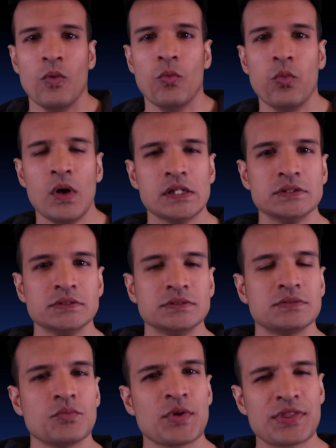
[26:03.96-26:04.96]
Well,
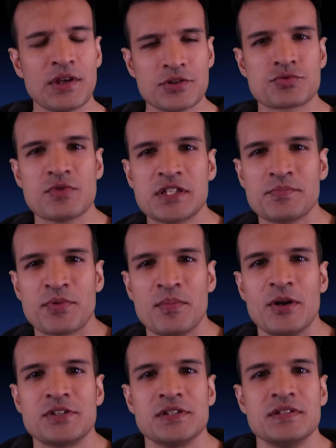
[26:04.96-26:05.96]
with those recent
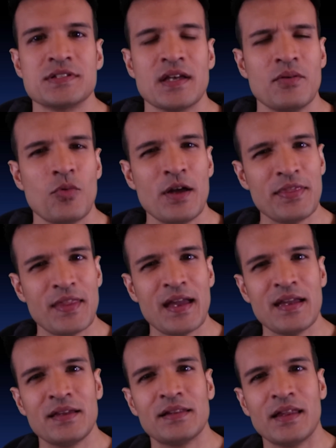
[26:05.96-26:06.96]
promotions, weren't
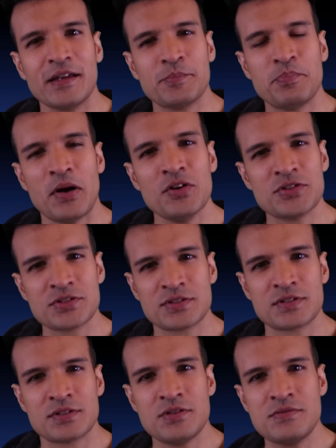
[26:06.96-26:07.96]
they like
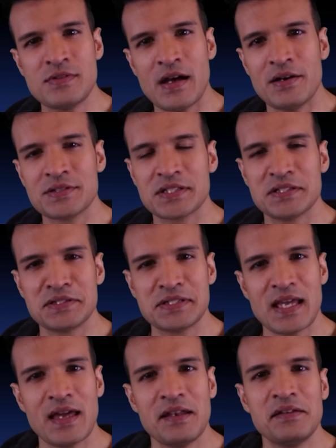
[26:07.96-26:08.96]
post
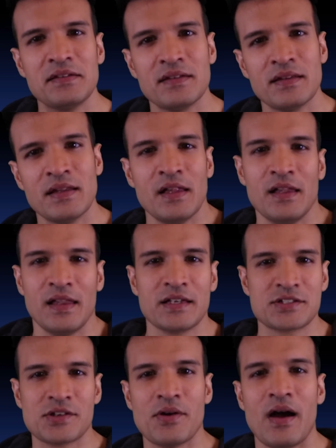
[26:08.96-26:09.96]
2010?
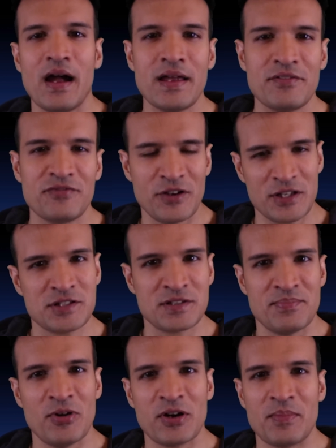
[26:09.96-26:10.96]
Like, so I
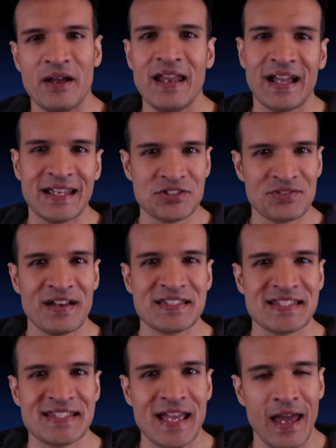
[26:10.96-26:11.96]
first broke my neck in
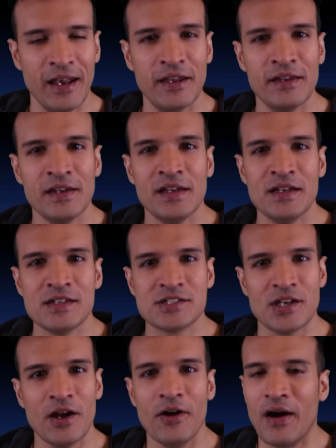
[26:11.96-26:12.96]
2010.
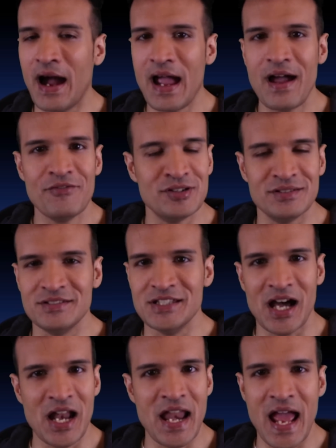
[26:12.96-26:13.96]
So I haven't
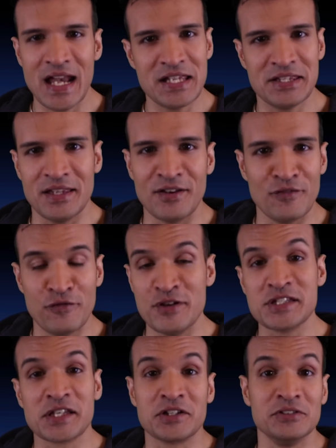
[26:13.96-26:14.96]
done anything
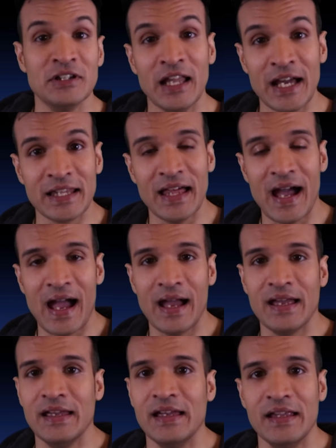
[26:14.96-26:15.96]
physical like
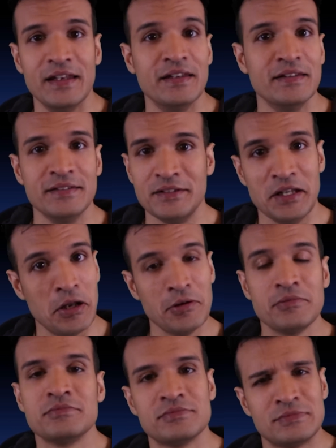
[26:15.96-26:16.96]
that in,
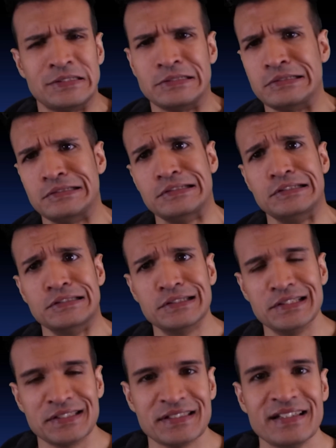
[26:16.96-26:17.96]
10
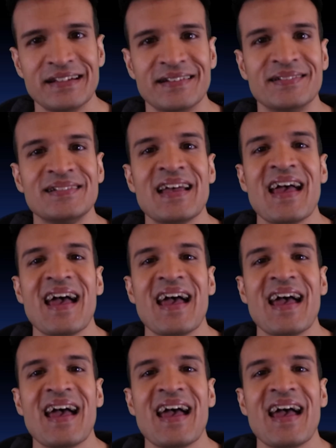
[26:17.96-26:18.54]
years now.